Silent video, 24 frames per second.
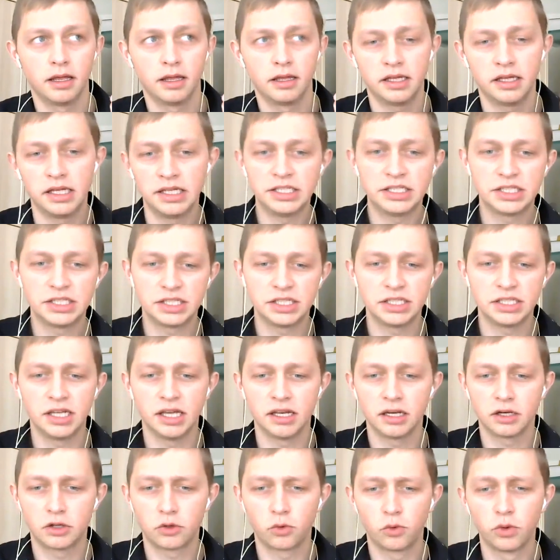easy
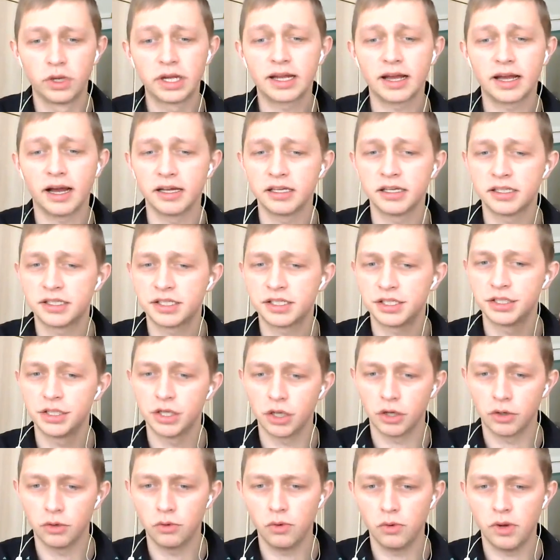and quick
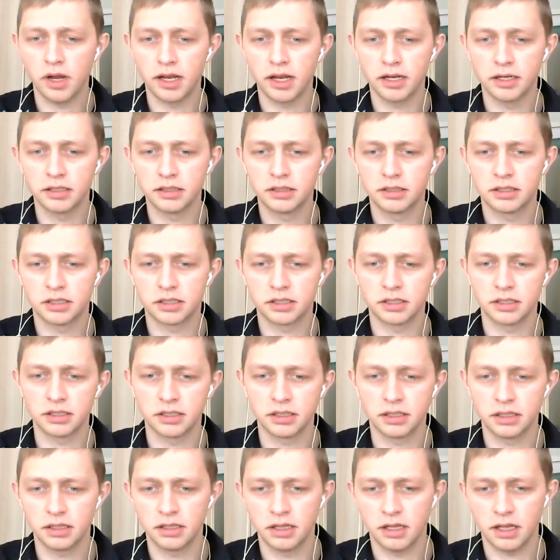ICO and
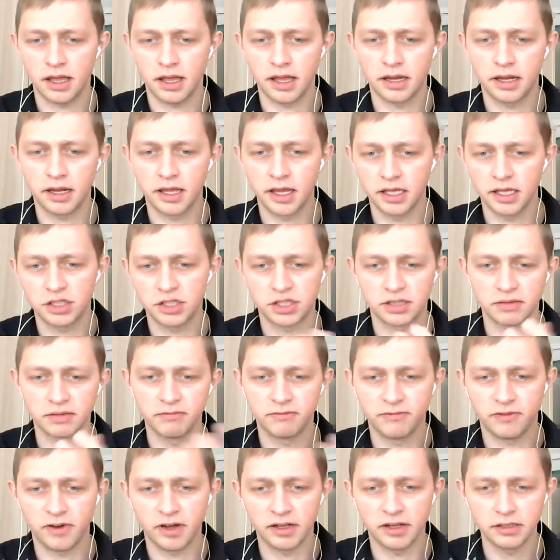engage some
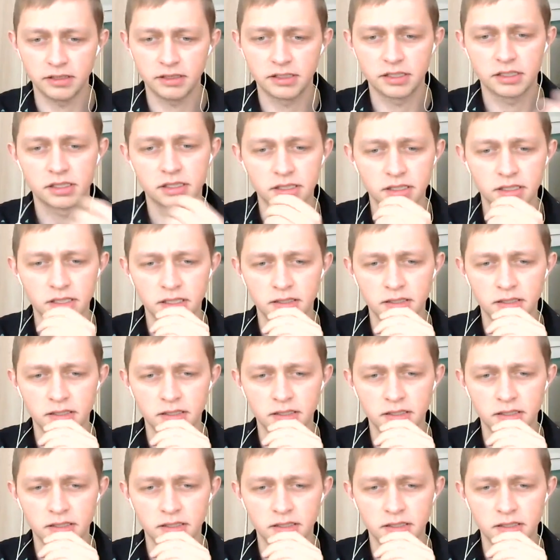funds.